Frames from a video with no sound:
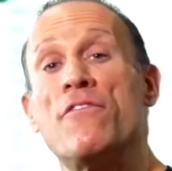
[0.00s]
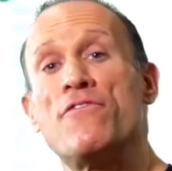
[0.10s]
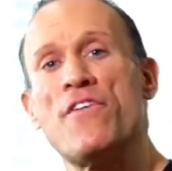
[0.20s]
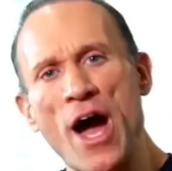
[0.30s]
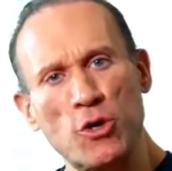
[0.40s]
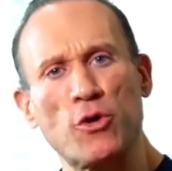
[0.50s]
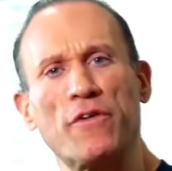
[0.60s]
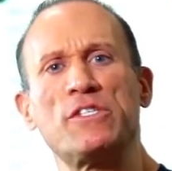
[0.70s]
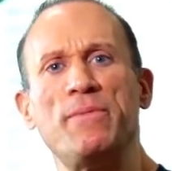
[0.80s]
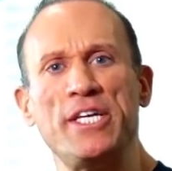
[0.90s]
founder
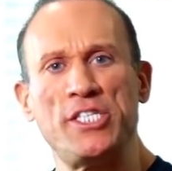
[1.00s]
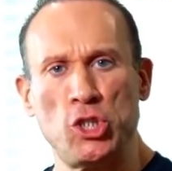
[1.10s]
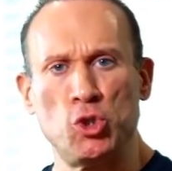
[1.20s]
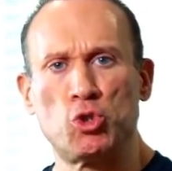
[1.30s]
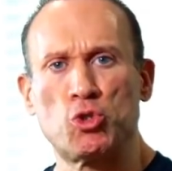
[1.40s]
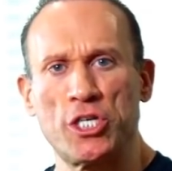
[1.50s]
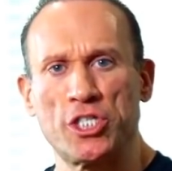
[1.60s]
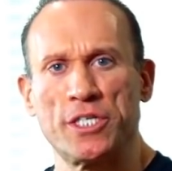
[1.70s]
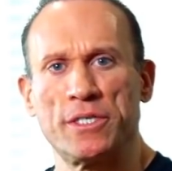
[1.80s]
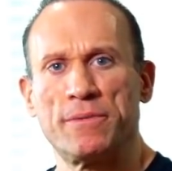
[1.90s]
of Species
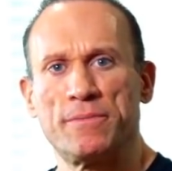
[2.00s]
Nutrition.